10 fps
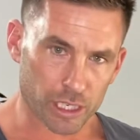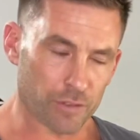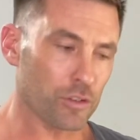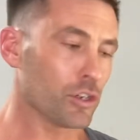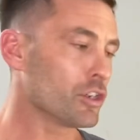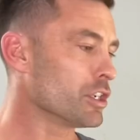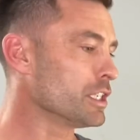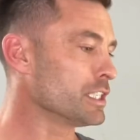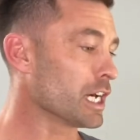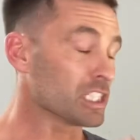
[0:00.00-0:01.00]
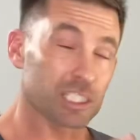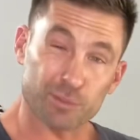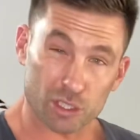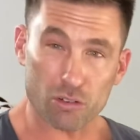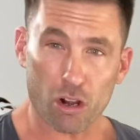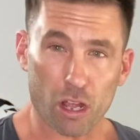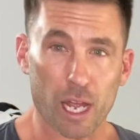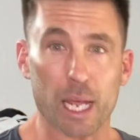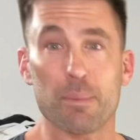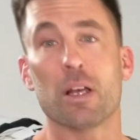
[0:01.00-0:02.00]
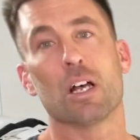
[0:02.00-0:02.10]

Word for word: if you could uh, subscribe,